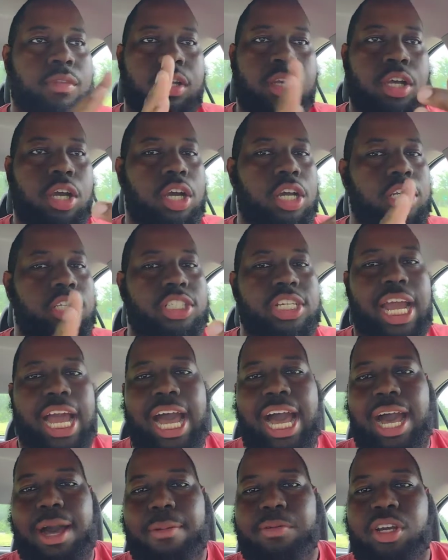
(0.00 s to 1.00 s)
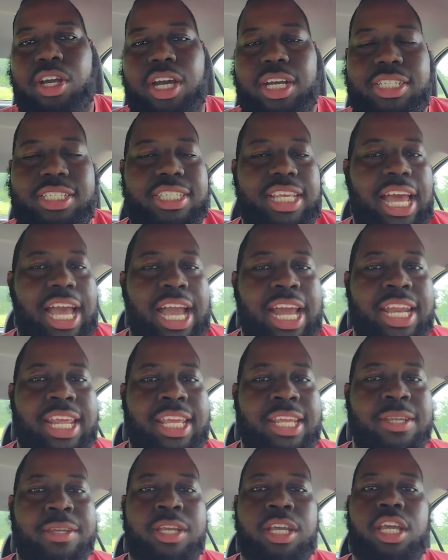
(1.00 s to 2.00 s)
Good job. Good
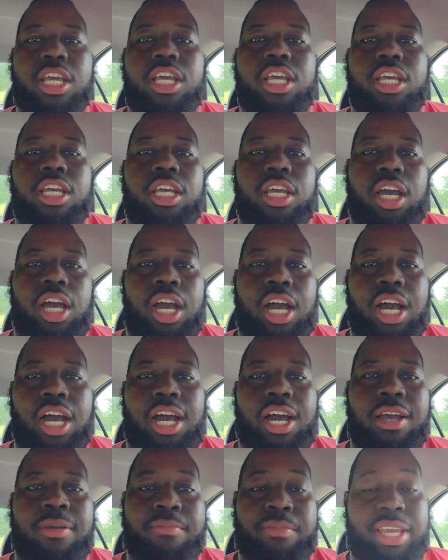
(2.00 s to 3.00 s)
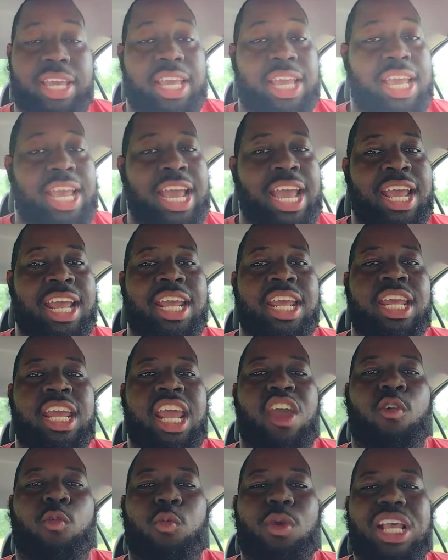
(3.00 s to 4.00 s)
signing.
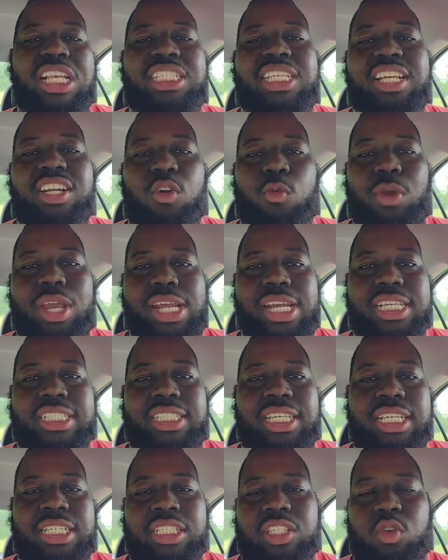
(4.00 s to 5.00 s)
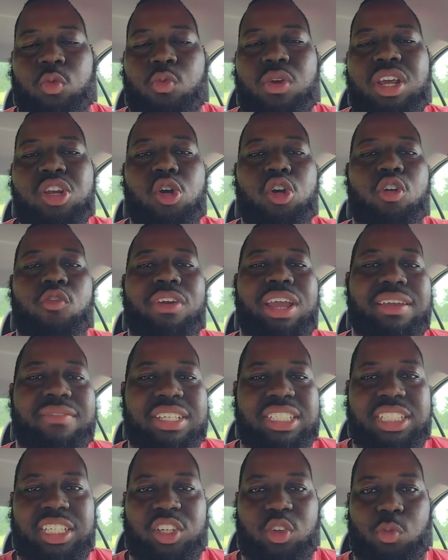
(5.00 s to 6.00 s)
If we see the weaknesses, we know the
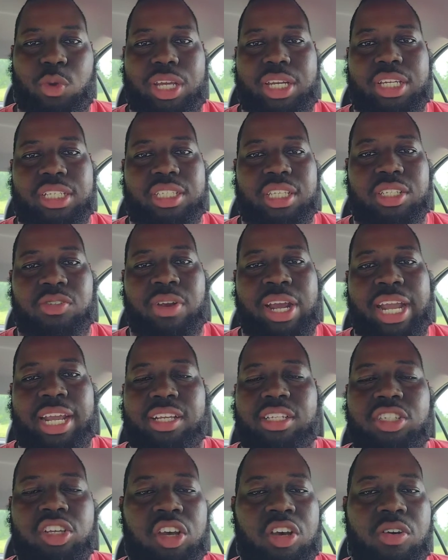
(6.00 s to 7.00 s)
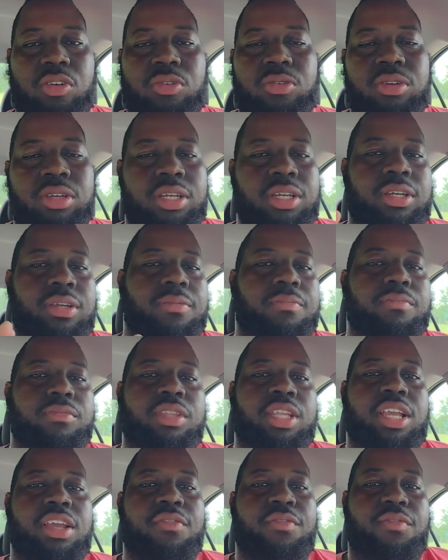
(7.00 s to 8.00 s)
Ravens see the weaknesses, right? So
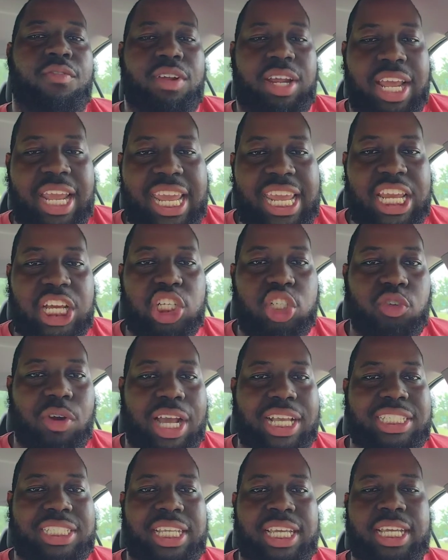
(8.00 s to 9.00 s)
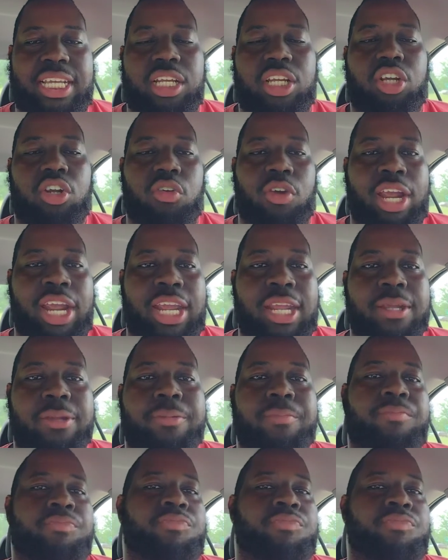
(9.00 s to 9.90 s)
he addressed it. Great.